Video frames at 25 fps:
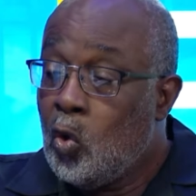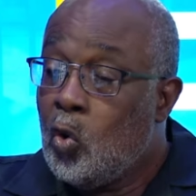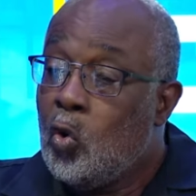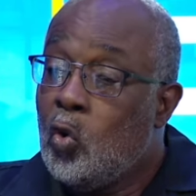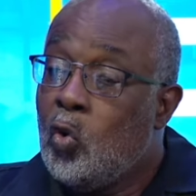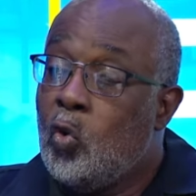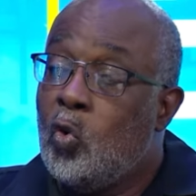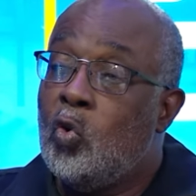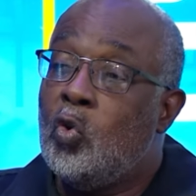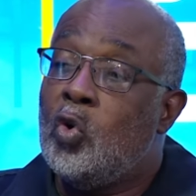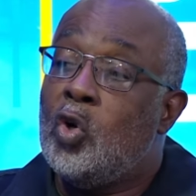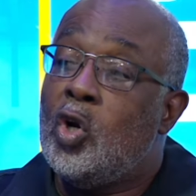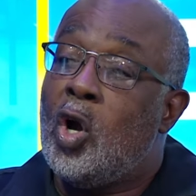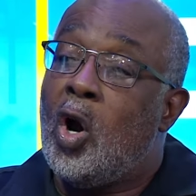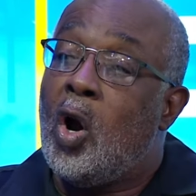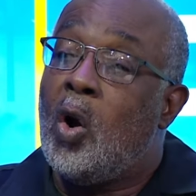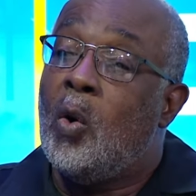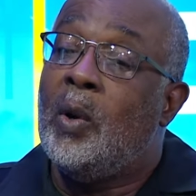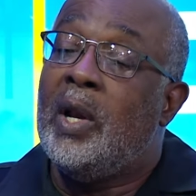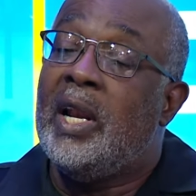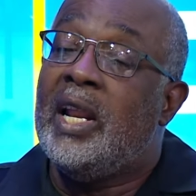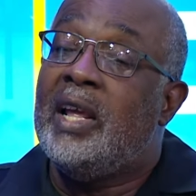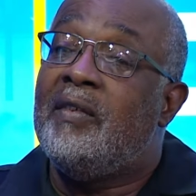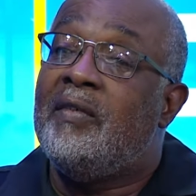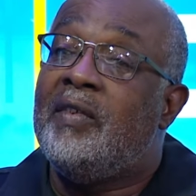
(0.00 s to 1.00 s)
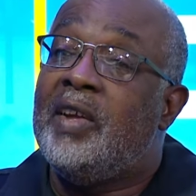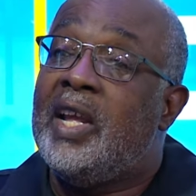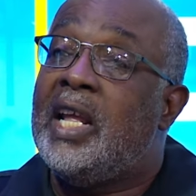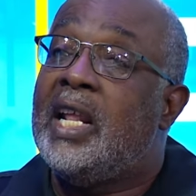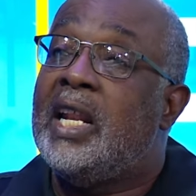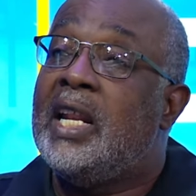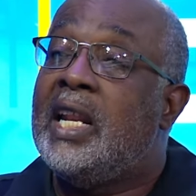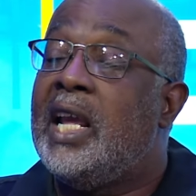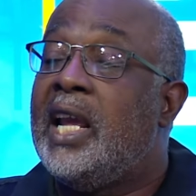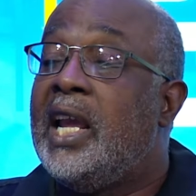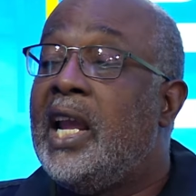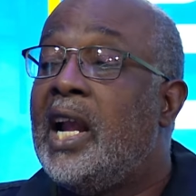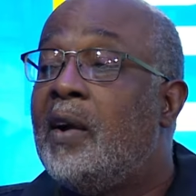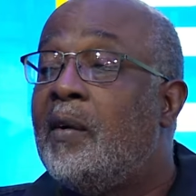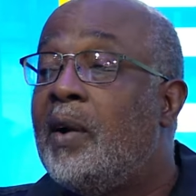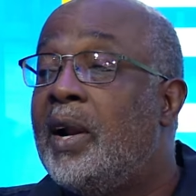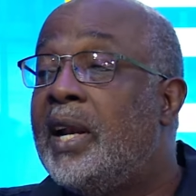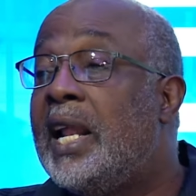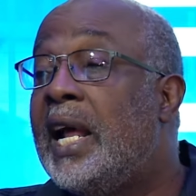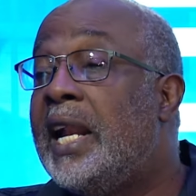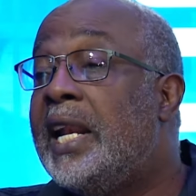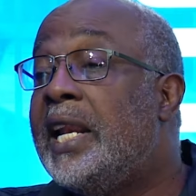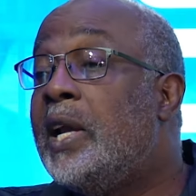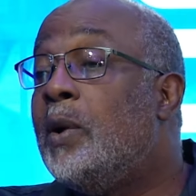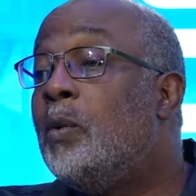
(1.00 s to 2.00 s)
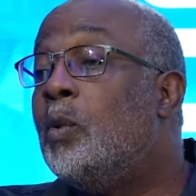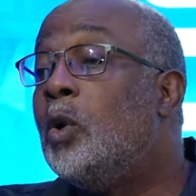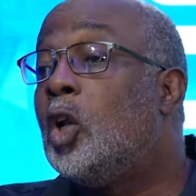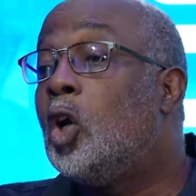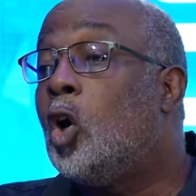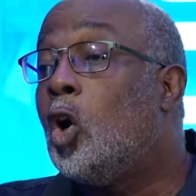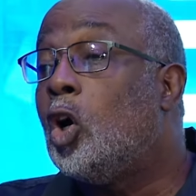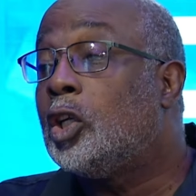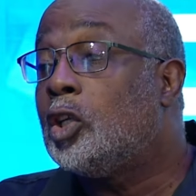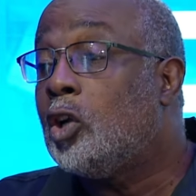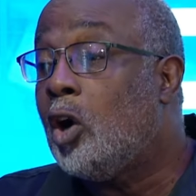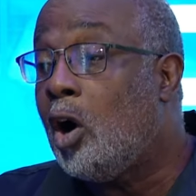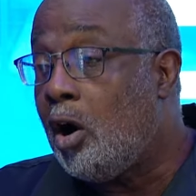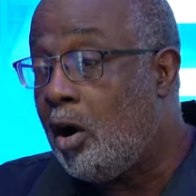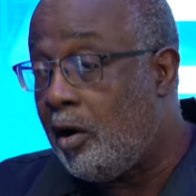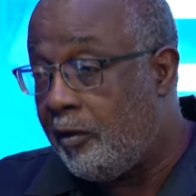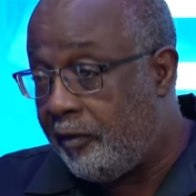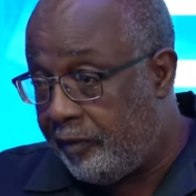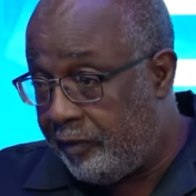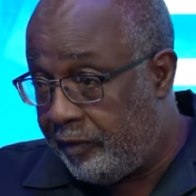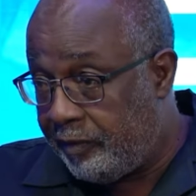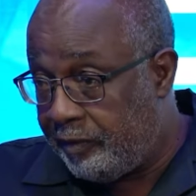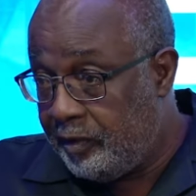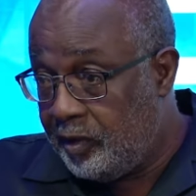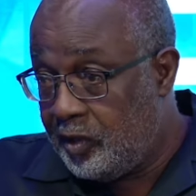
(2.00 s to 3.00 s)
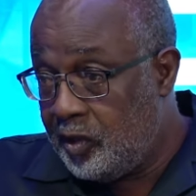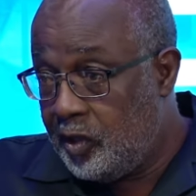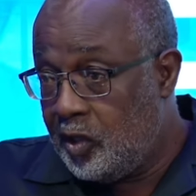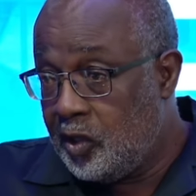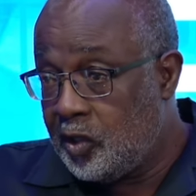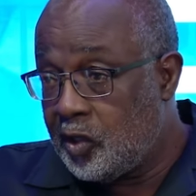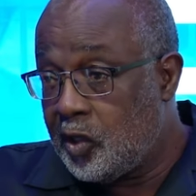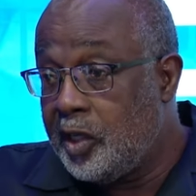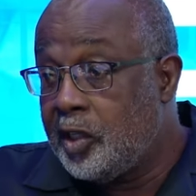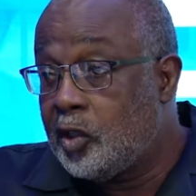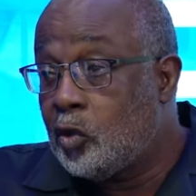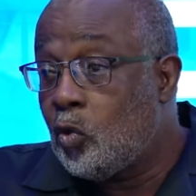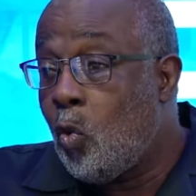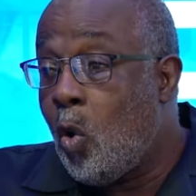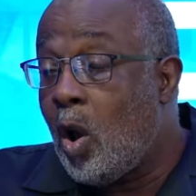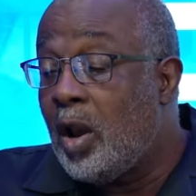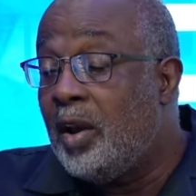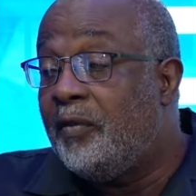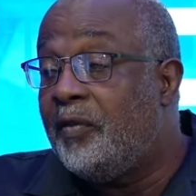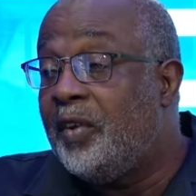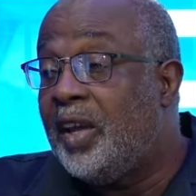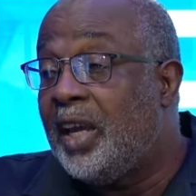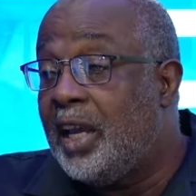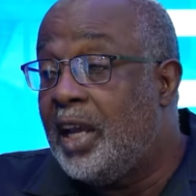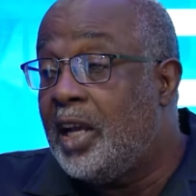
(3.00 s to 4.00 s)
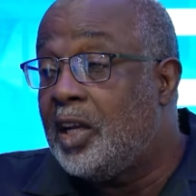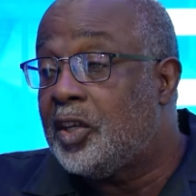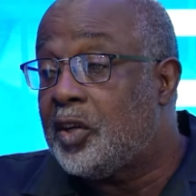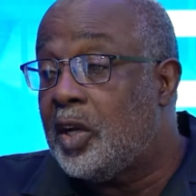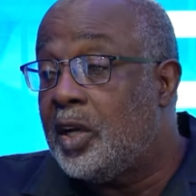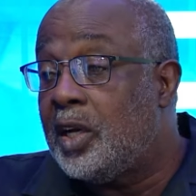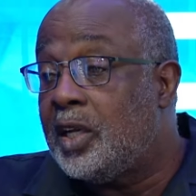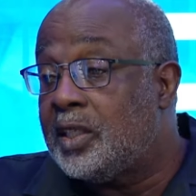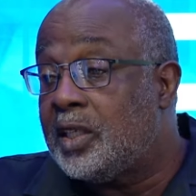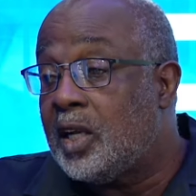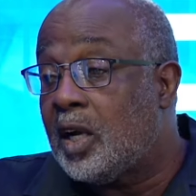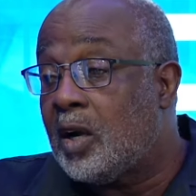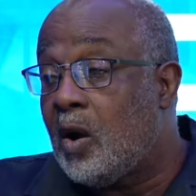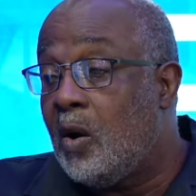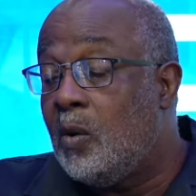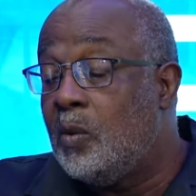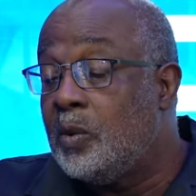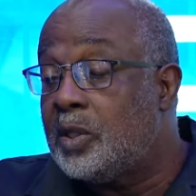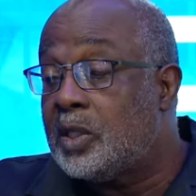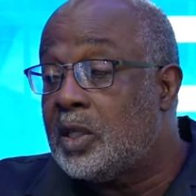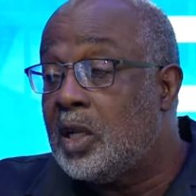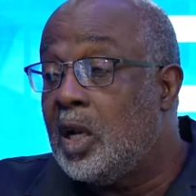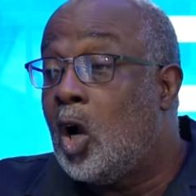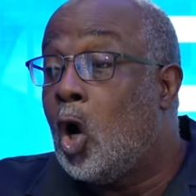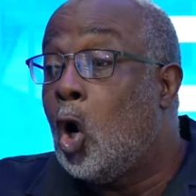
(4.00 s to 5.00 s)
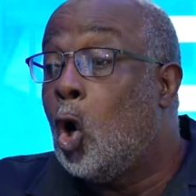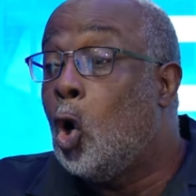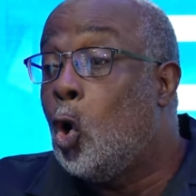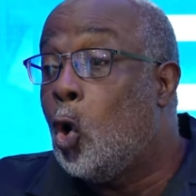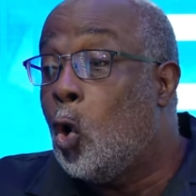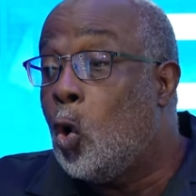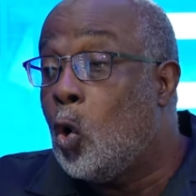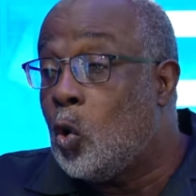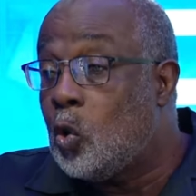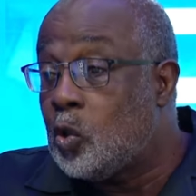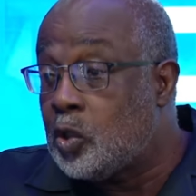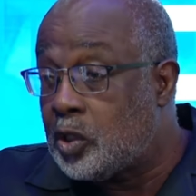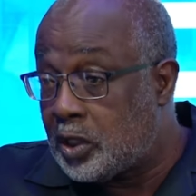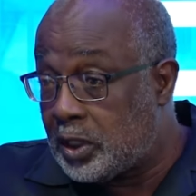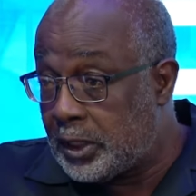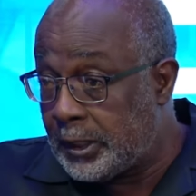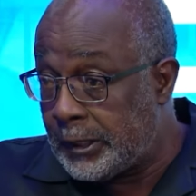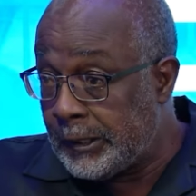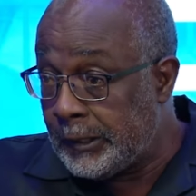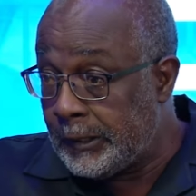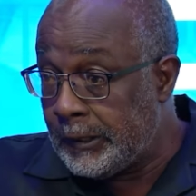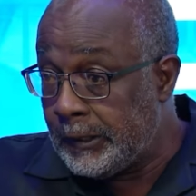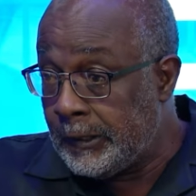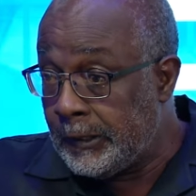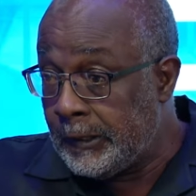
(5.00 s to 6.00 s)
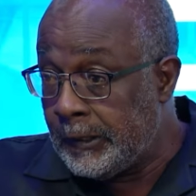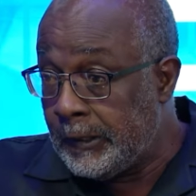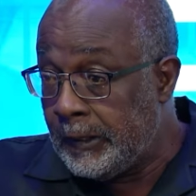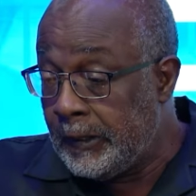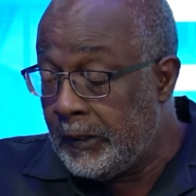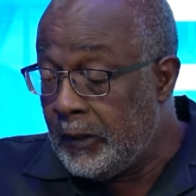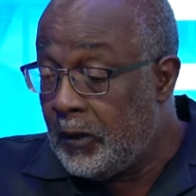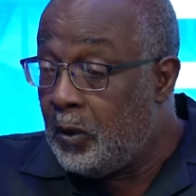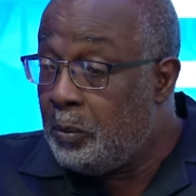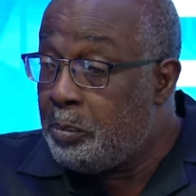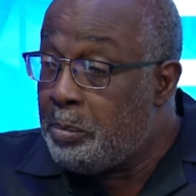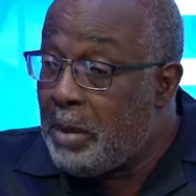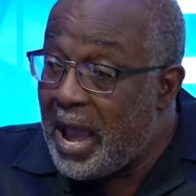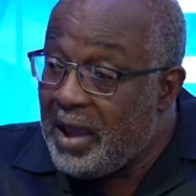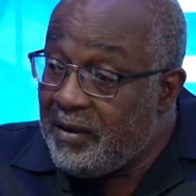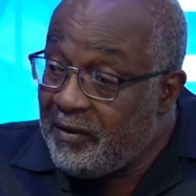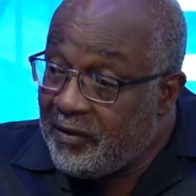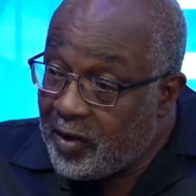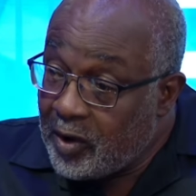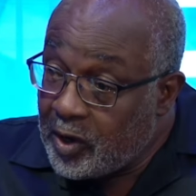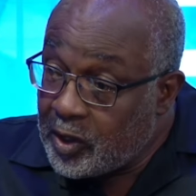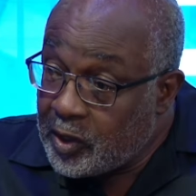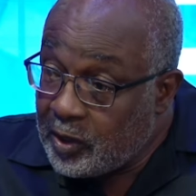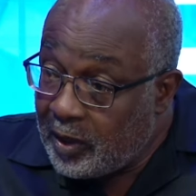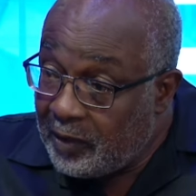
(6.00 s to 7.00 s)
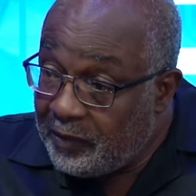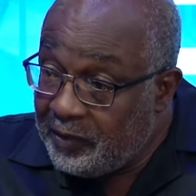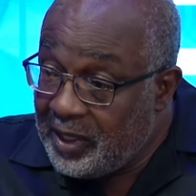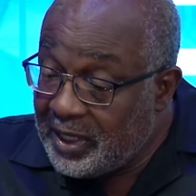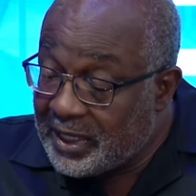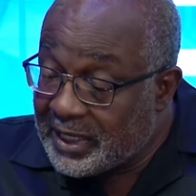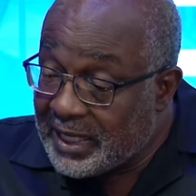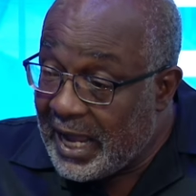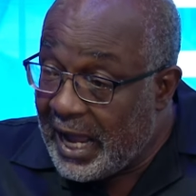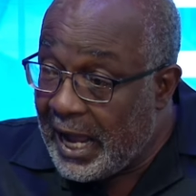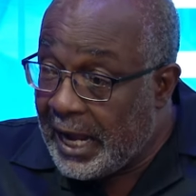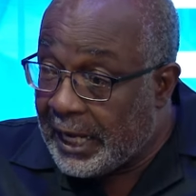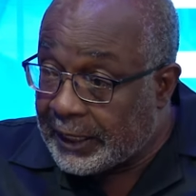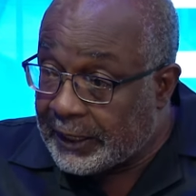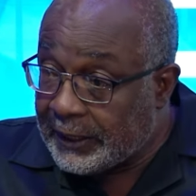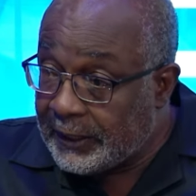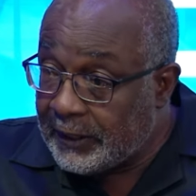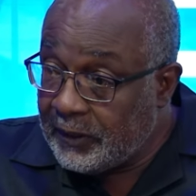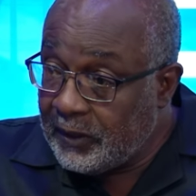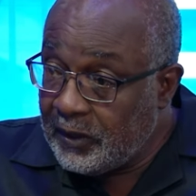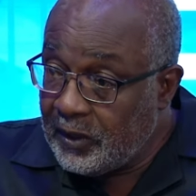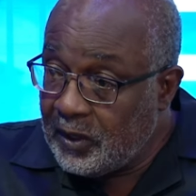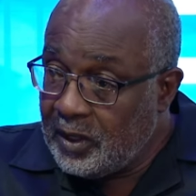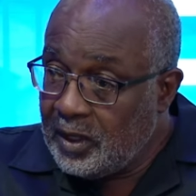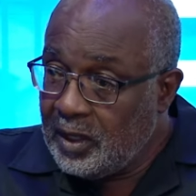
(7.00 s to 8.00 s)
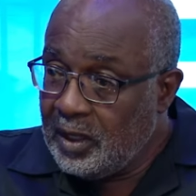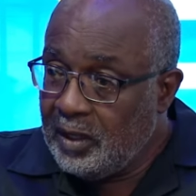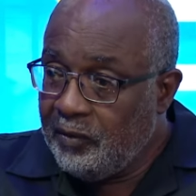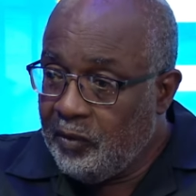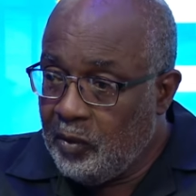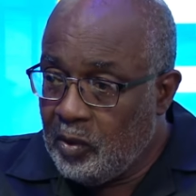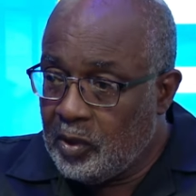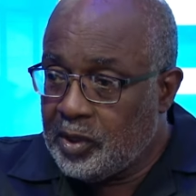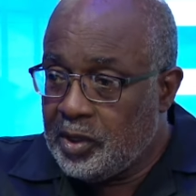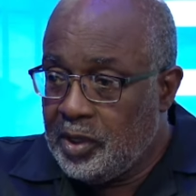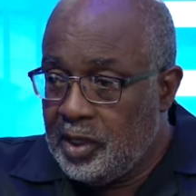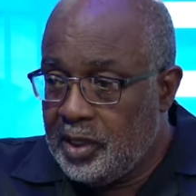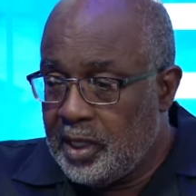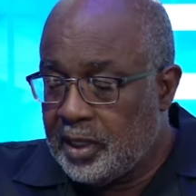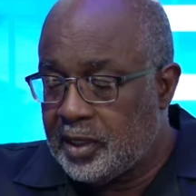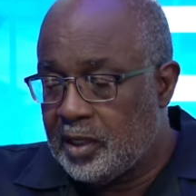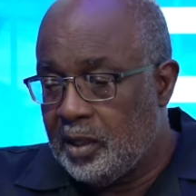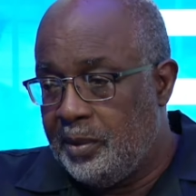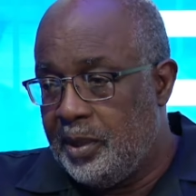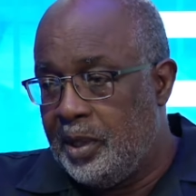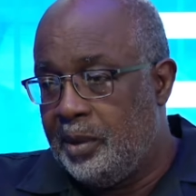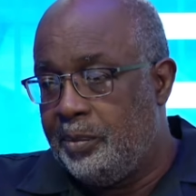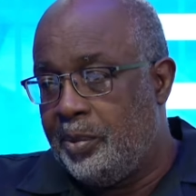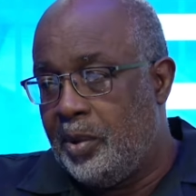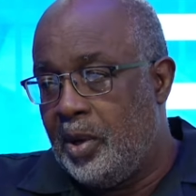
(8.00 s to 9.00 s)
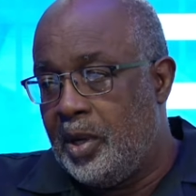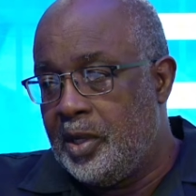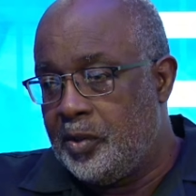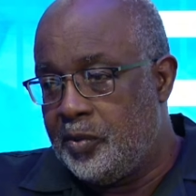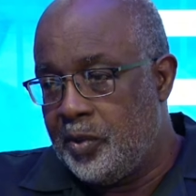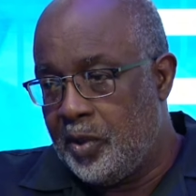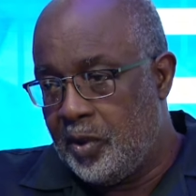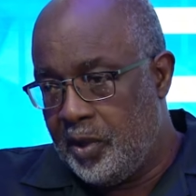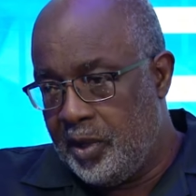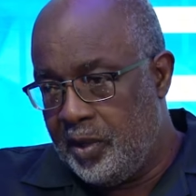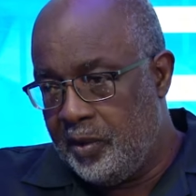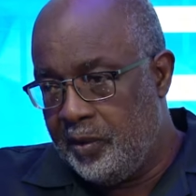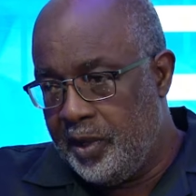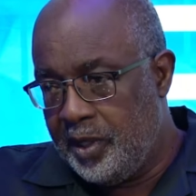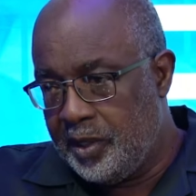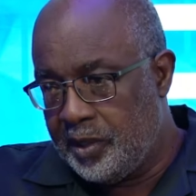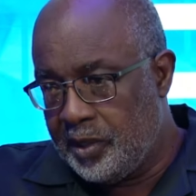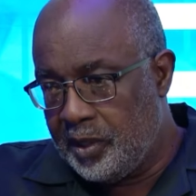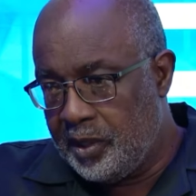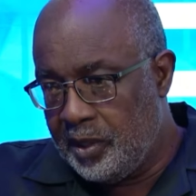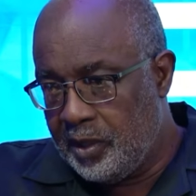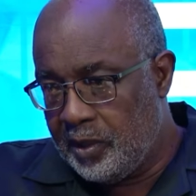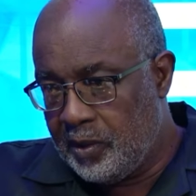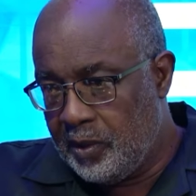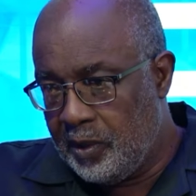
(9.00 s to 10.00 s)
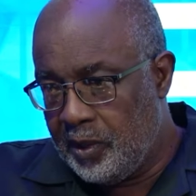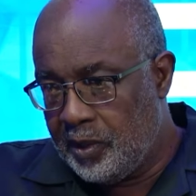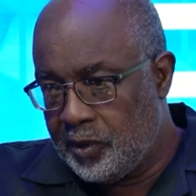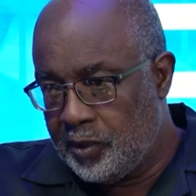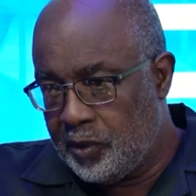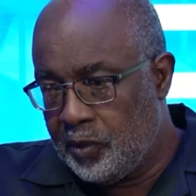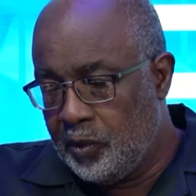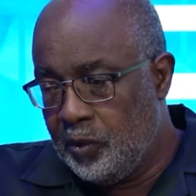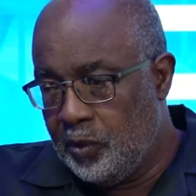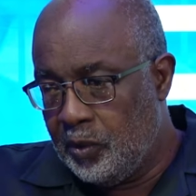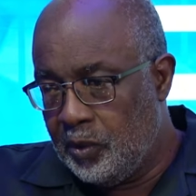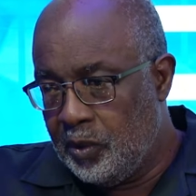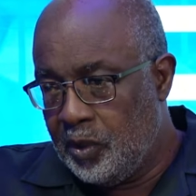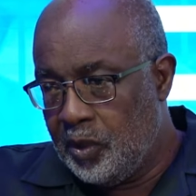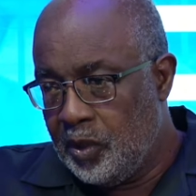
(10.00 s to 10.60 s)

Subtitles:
who now live in the area that they will cut off. So his qualification as a councillor goes by virtue of this act. Of course, these are some of the points we're going to raise in the courts too.